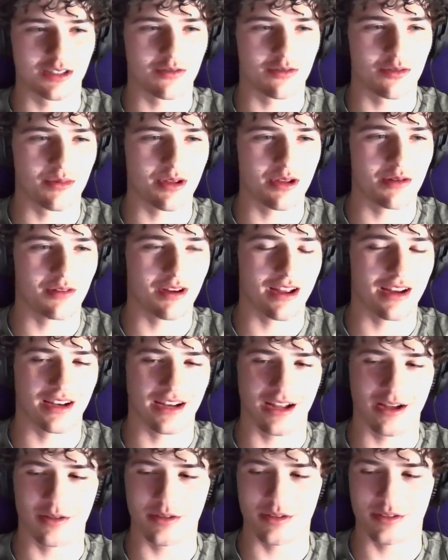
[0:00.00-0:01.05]
for me right
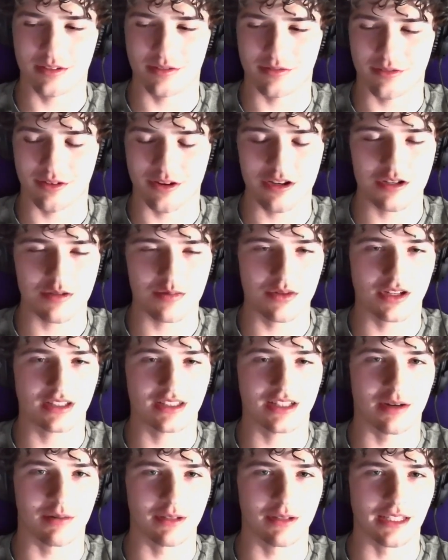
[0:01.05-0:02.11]
now, the first book
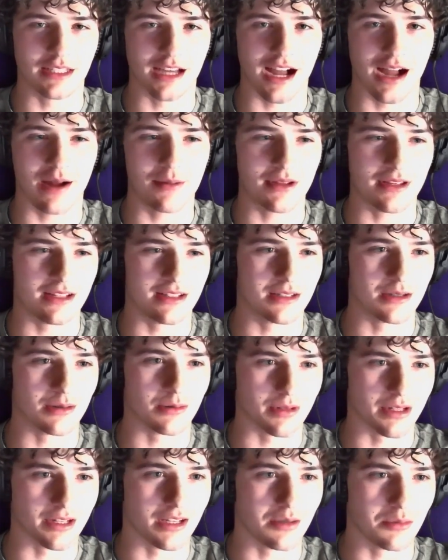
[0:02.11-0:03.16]
that really got me into
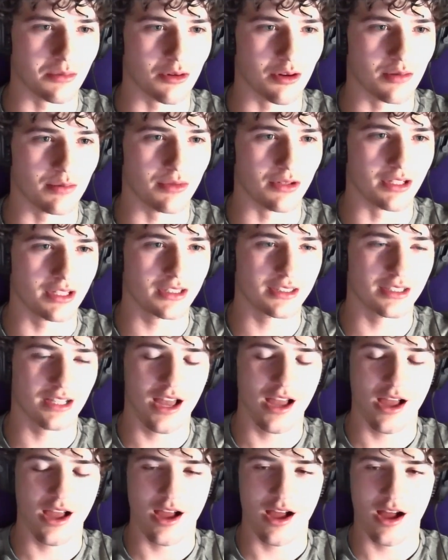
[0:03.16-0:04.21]
reading more books
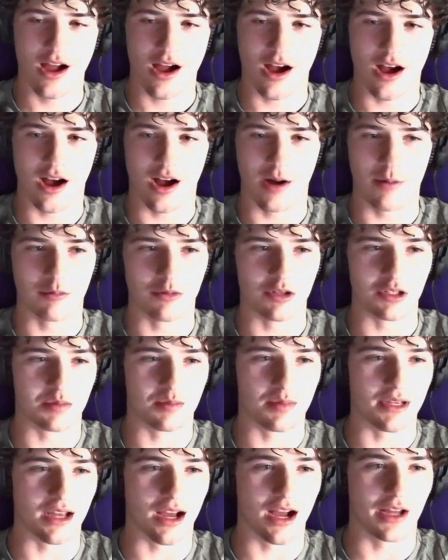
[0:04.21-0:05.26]
was
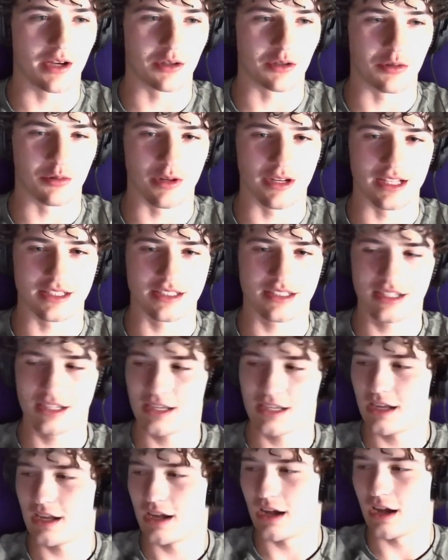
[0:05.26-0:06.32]
Beyond Grit.
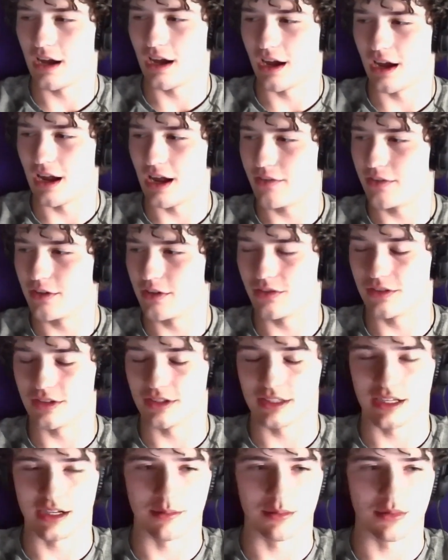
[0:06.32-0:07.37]
I have it over
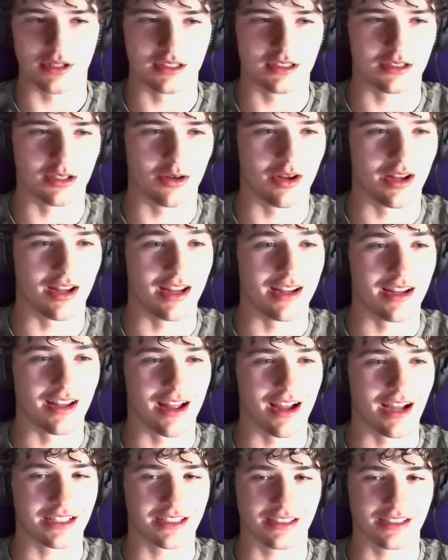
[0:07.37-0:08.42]
there, but so
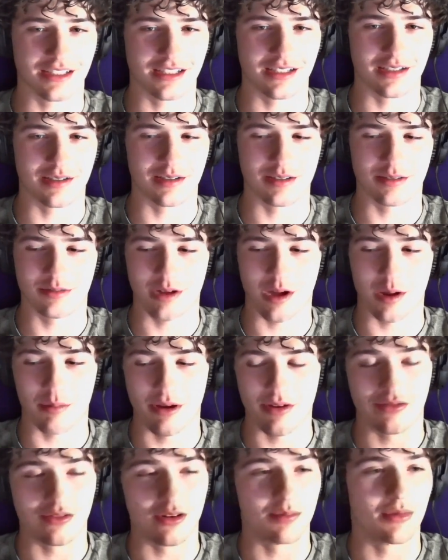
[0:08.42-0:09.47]
actually on
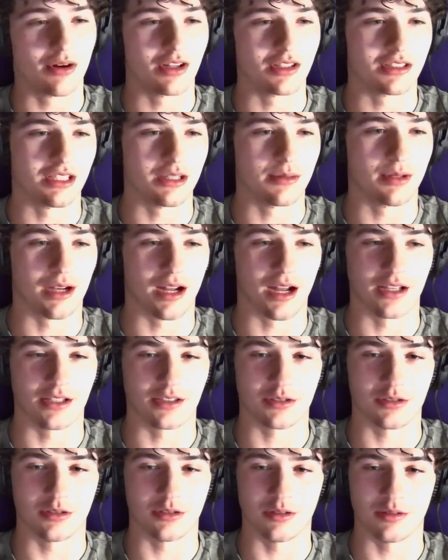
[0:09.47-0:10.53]
my football team in high
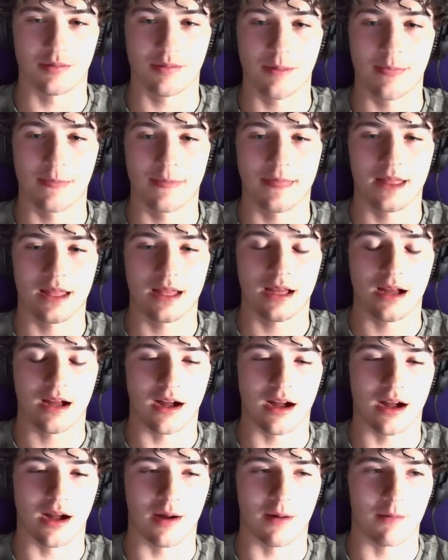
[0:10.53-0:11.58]
school,
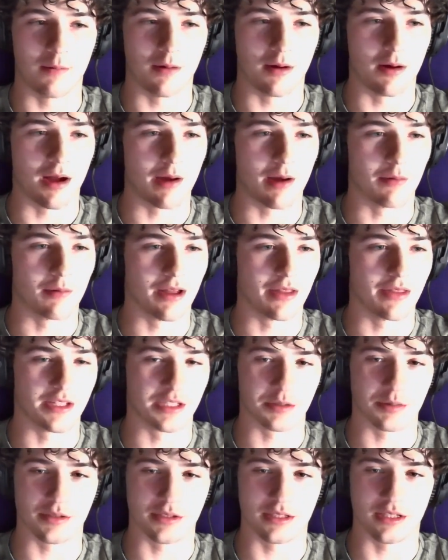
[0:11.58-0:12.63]
I read
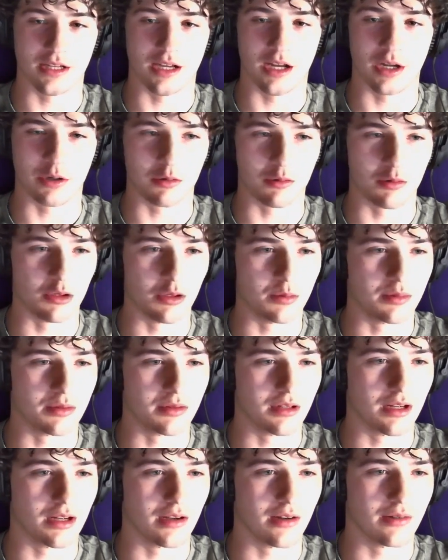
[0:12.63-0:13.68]
this with a group
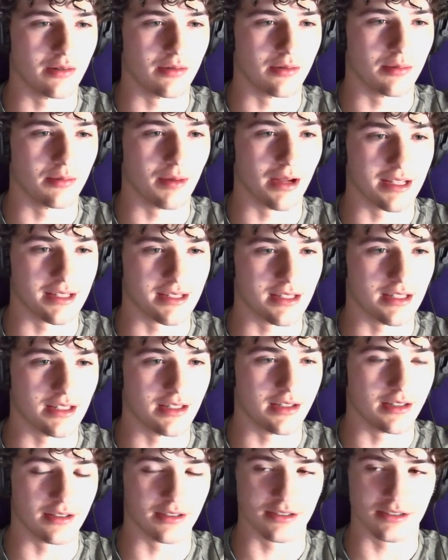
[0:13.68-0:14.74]
of my
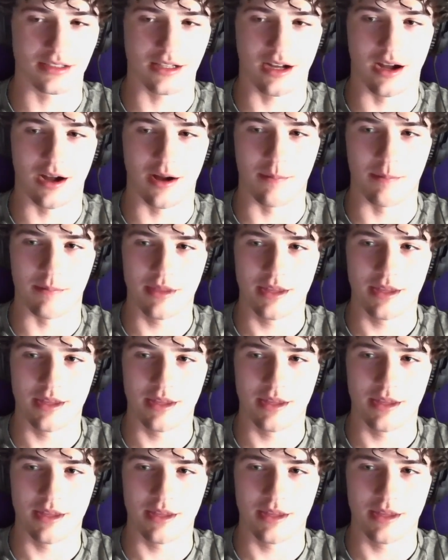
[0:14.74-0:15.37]
seniors, and